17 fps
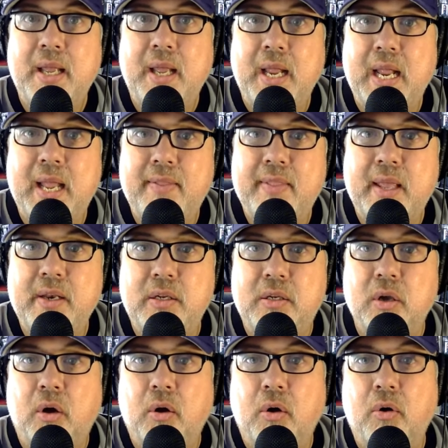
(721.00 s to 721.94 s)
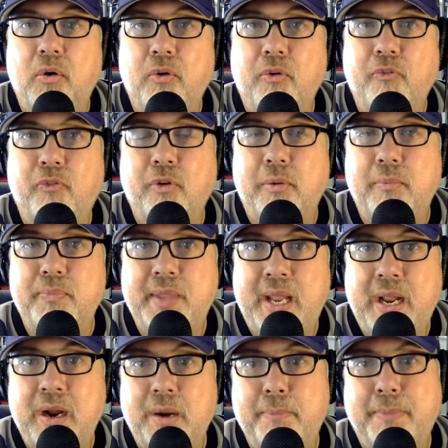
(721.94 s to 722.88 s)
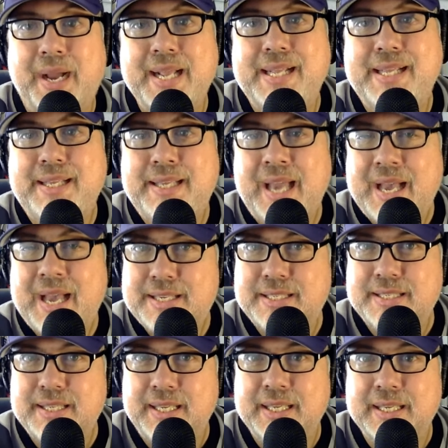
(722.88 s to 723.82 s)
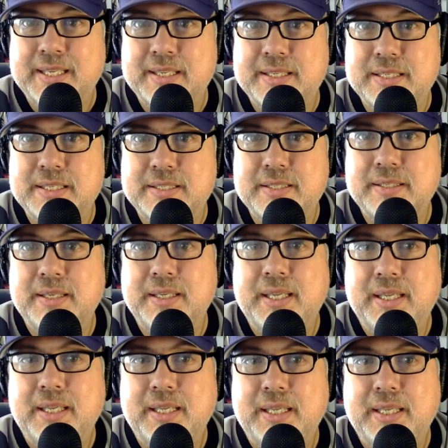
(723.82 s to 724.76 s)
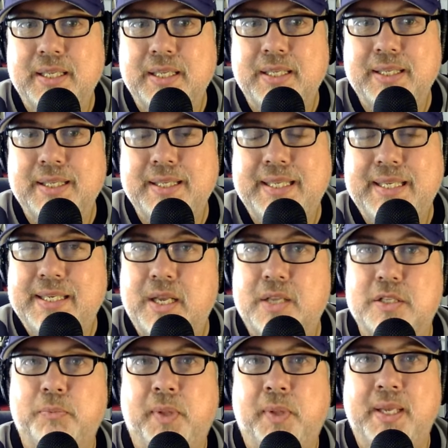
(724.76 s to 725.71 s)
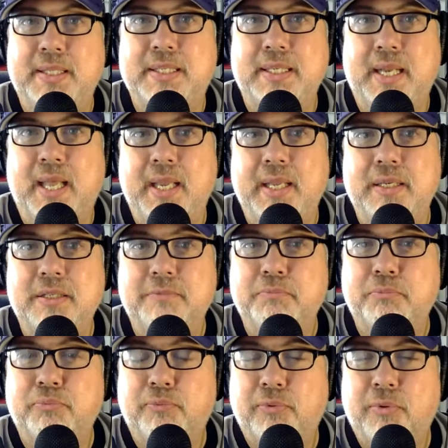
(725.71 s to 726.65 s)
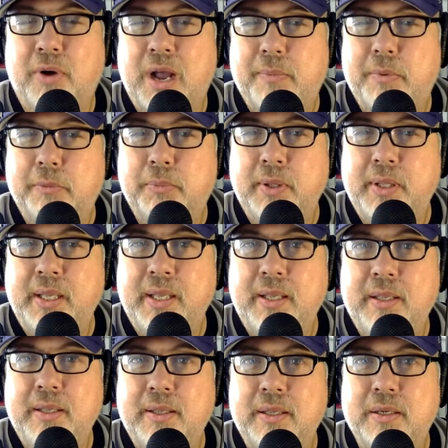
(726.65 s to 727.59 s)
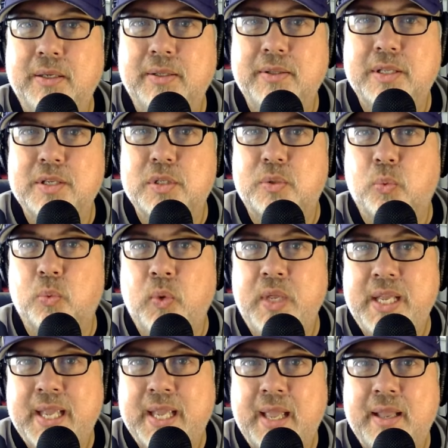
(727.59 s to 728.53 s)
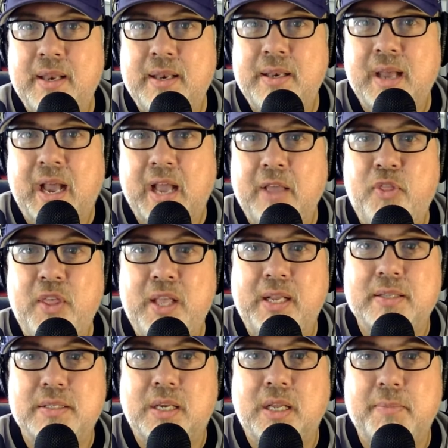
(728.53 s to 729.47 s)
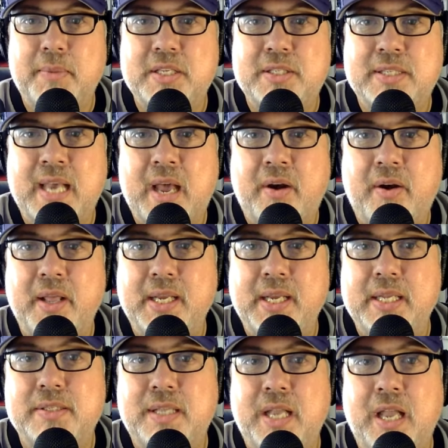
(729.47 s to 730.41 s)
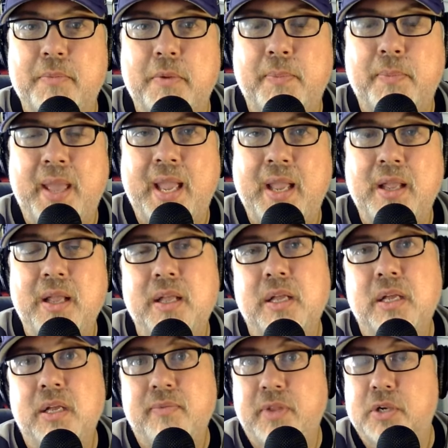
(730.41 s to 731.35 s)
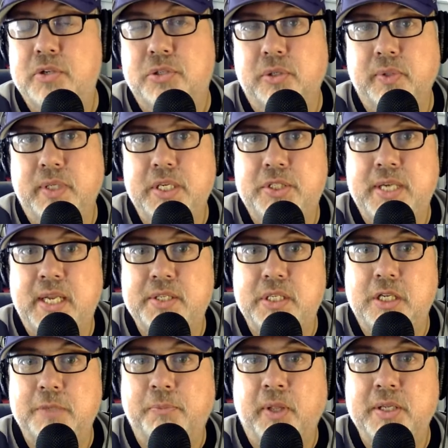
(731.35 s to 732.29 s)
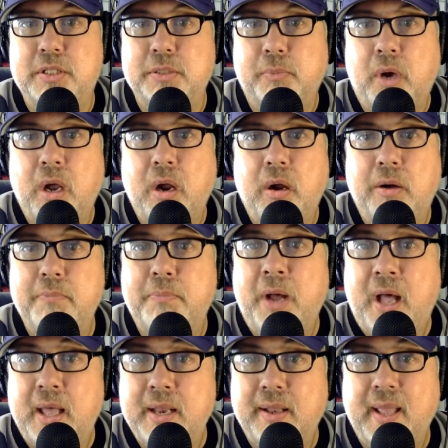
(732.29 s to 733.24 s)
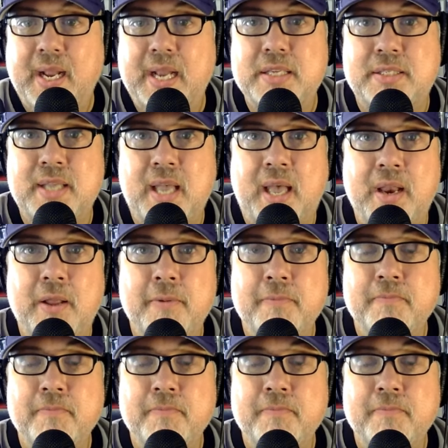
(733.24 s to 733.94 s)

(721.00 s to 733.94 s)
and then go from there. My guess is he doesn't play tonight. Probably this weekend. I think it's going to be Saturday against Tampa Bay. There's certainly a chance he could play tomorrow. But like I said,